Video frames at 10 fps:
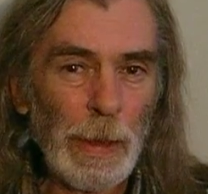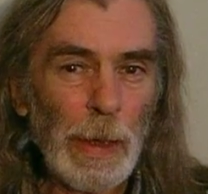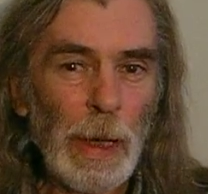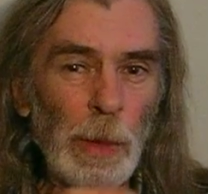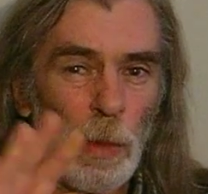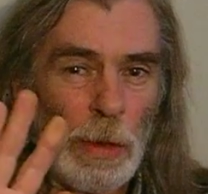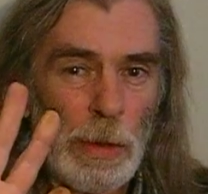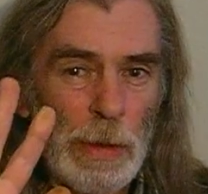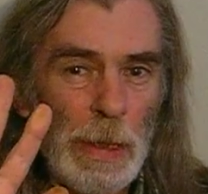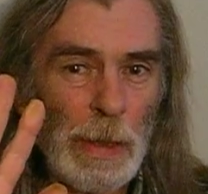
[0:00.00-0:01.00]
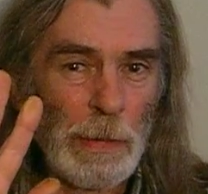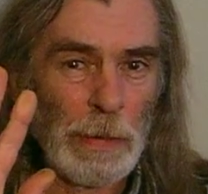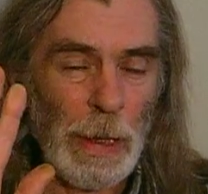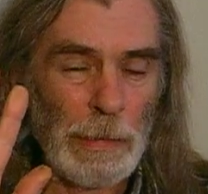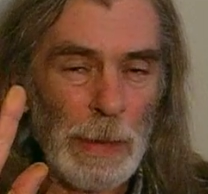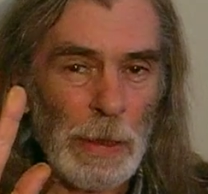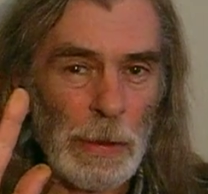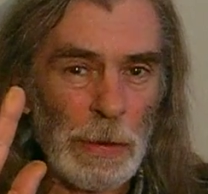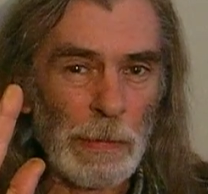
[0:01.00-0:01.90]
And when you see the 5 natures of